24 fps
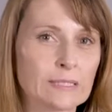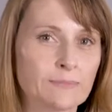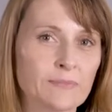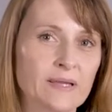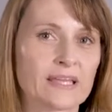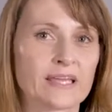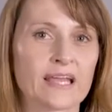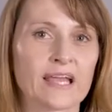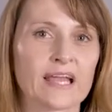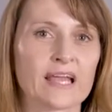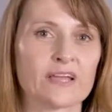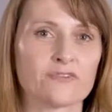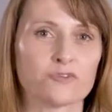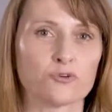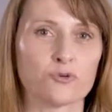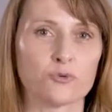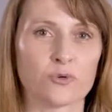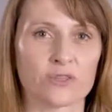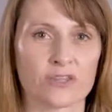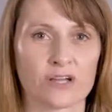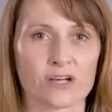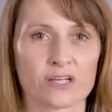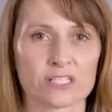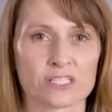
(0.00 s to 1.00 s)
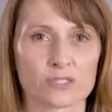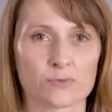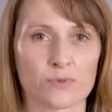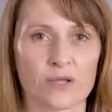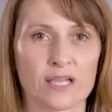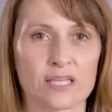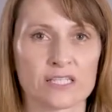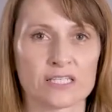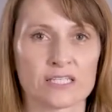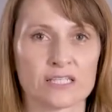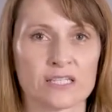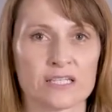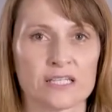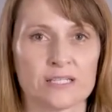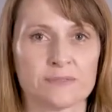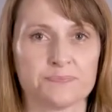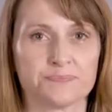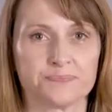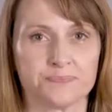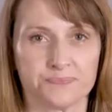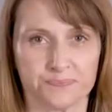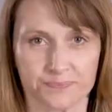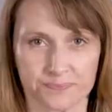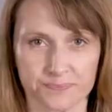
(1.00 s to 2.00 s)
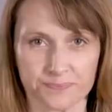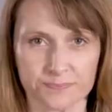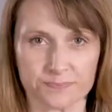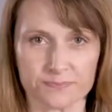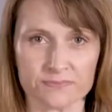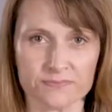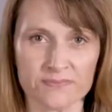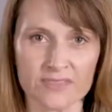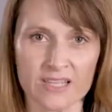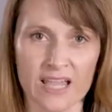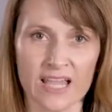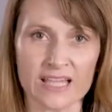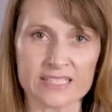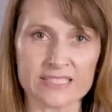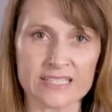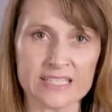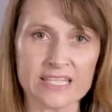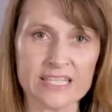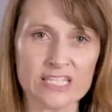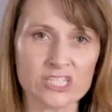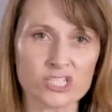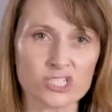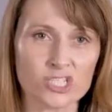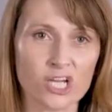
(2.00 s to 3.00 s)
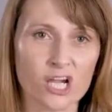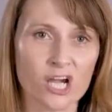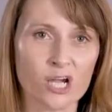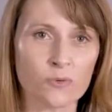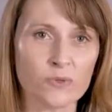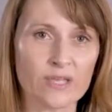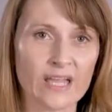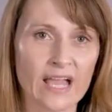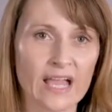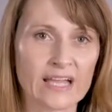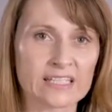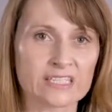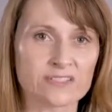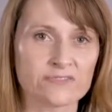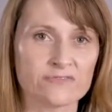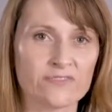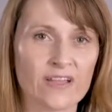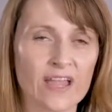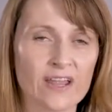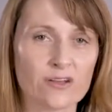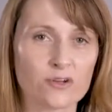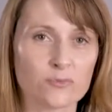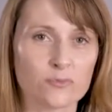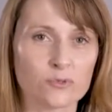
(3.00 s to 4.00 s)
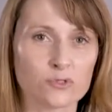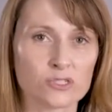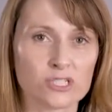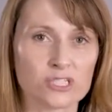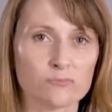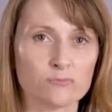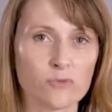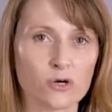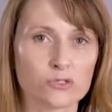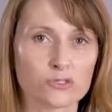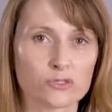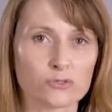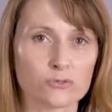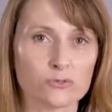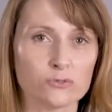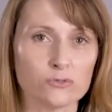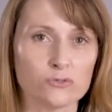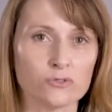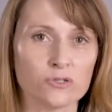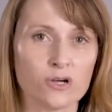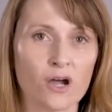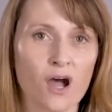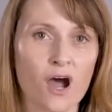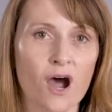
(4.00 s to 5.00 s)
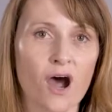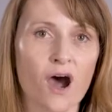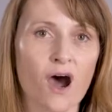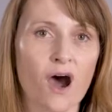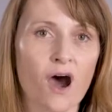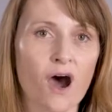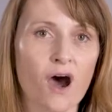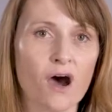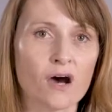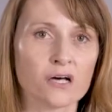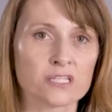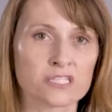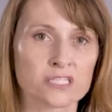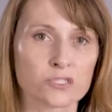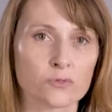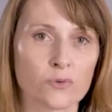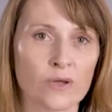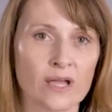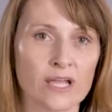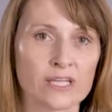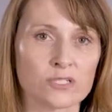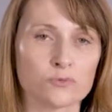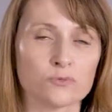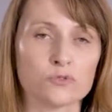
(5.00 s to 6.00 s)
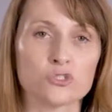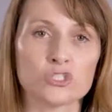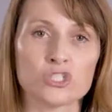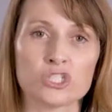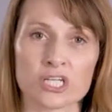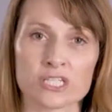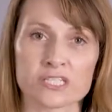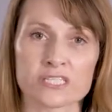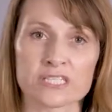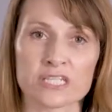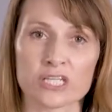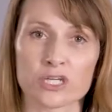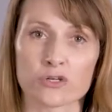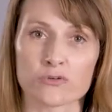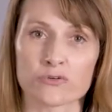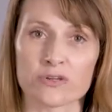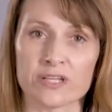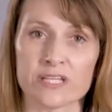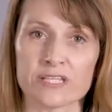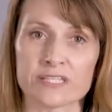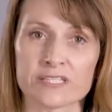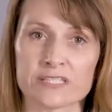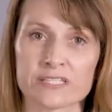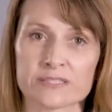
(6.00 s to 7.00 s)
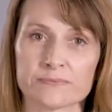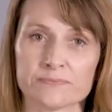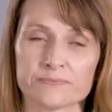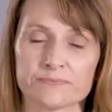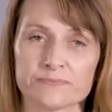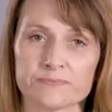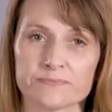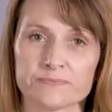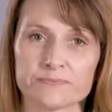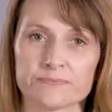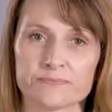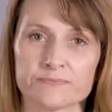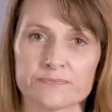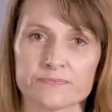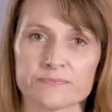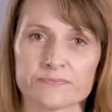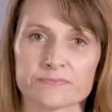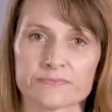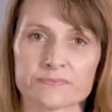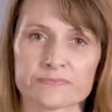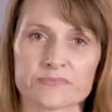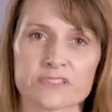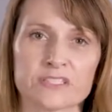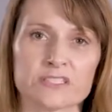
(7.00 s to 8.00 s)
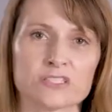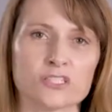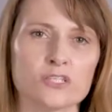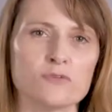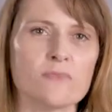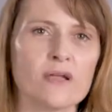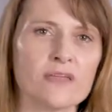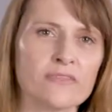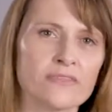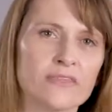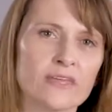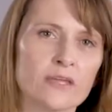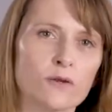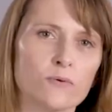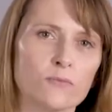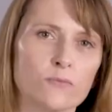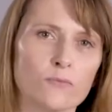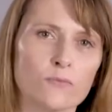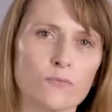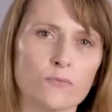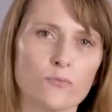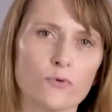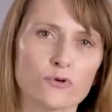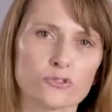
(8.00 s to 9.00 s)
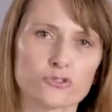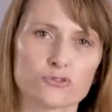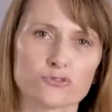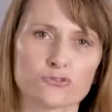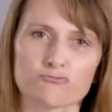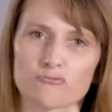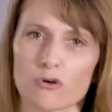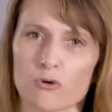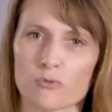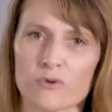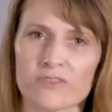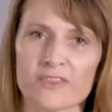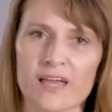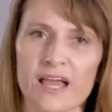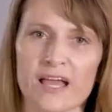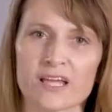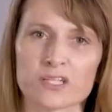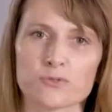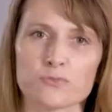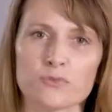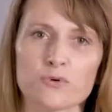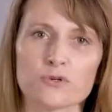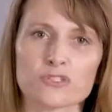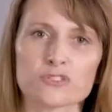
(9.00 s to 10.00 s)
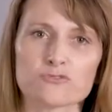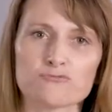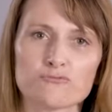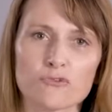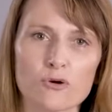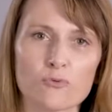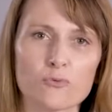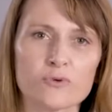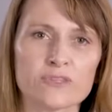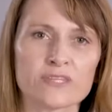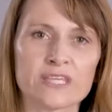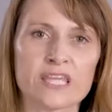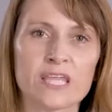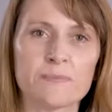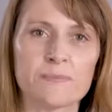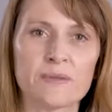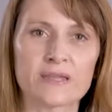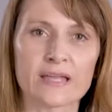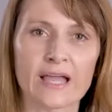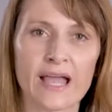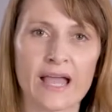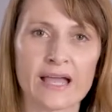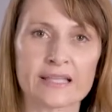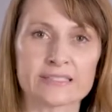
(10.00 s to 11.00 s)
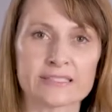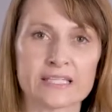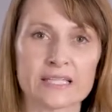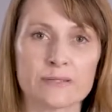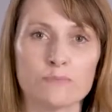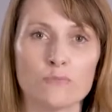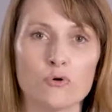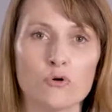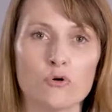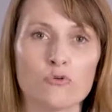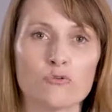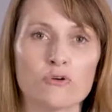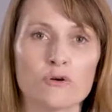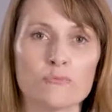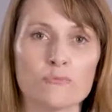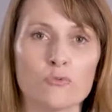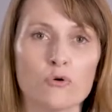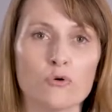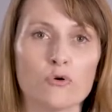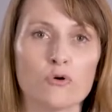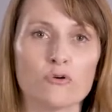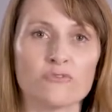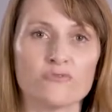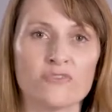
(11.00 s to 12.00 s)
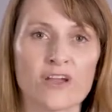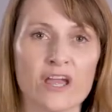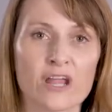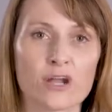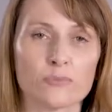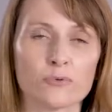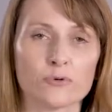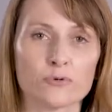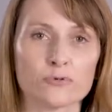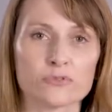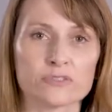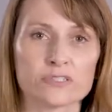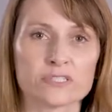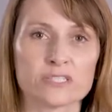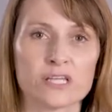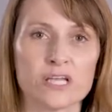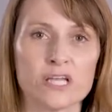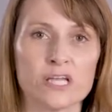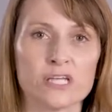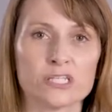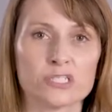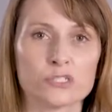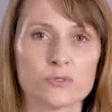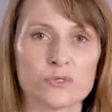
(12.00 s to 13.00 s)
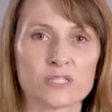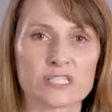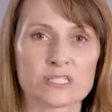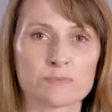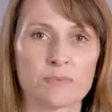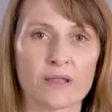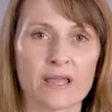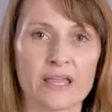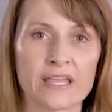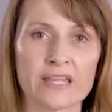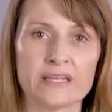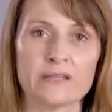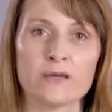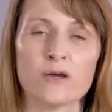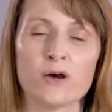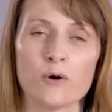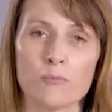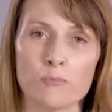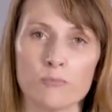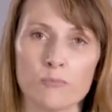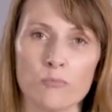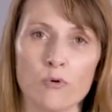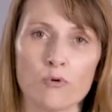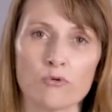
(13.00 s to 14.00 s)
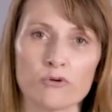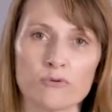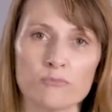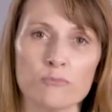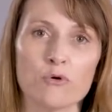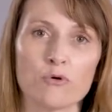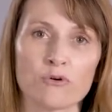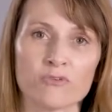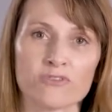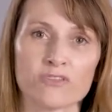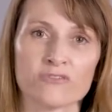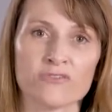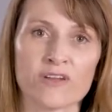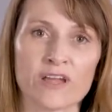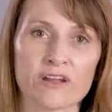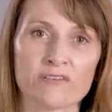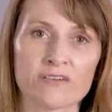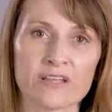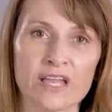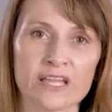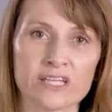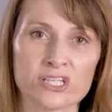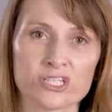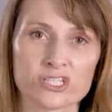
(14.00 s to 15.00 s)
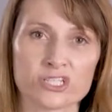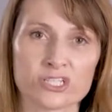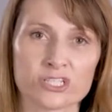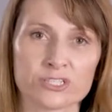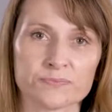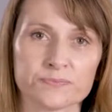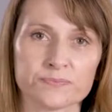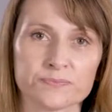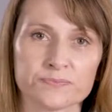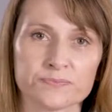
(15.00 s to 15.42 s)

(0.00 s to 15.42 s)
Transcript: bit careful with R-squared, as each time we add a variable to the model, R-squared will just increase. So you may think, what's wrong with that? What's wrong with keeping adding more and more variables to explain more and more of the variation?